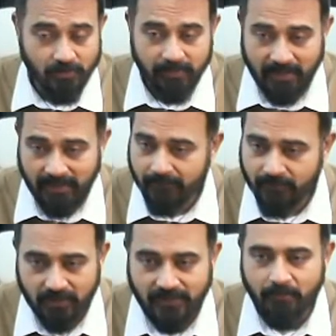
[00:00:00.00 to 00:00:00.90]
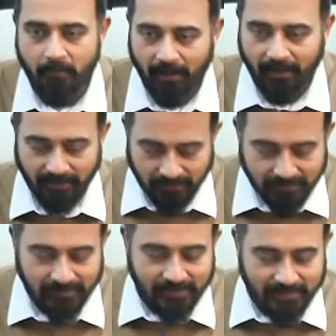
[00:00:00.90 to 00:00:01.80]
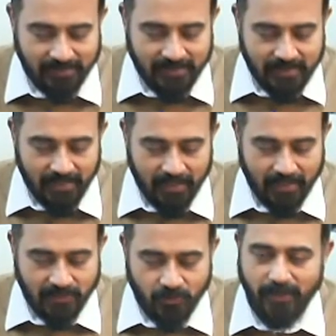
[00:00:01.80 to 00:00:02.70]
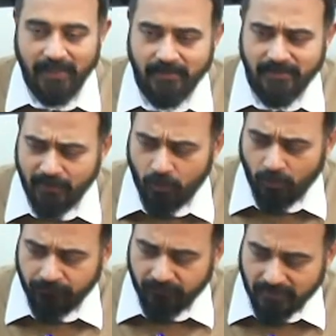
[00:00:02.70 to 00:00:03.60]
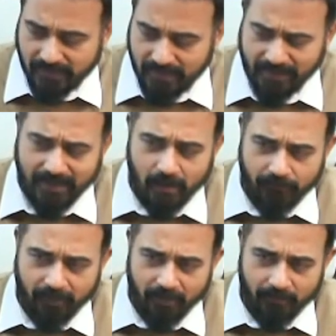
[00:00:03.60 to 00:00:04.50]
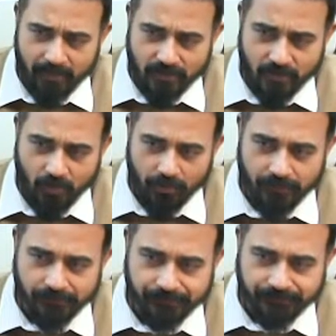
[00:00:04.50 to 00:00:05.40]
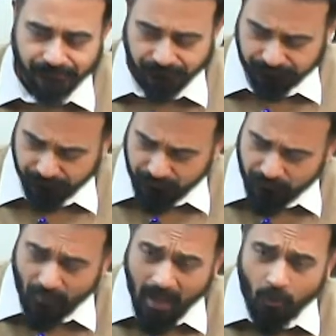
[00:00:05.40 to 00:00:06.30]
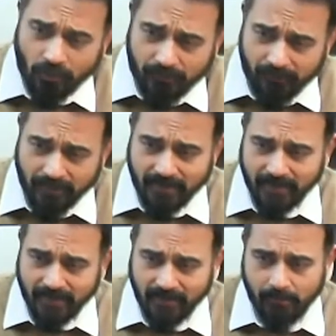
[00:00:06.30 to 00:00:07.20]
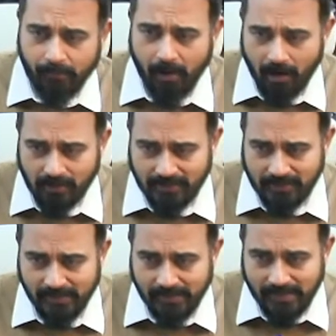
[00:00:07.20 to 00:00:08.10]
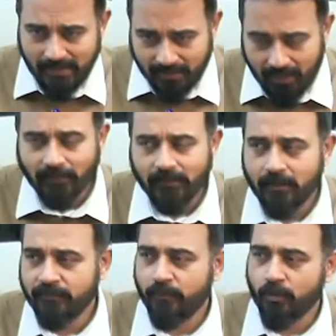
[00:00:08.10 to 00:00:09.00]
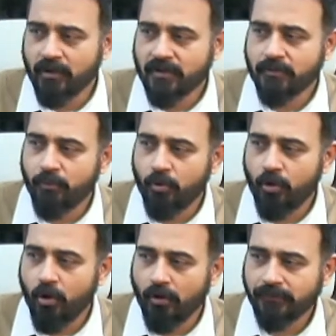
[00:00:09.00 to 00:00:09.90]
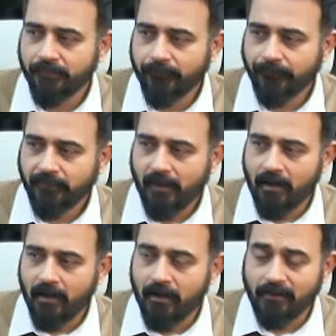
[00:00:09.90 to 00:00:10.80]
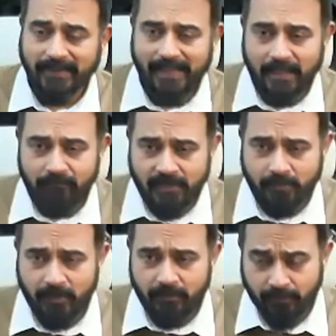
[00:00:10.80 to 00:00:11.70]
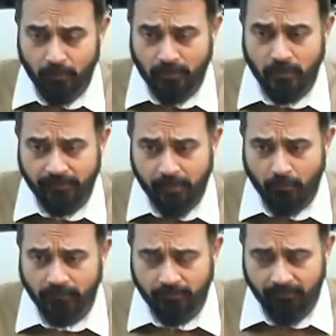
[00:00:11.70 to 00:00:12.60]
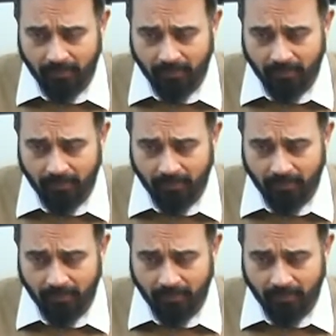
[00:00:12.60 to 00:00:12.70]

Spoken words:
at times just the market. So instead of selecting a fund based on how the fund did in the past, rather focus more on the investment philosophy of the fund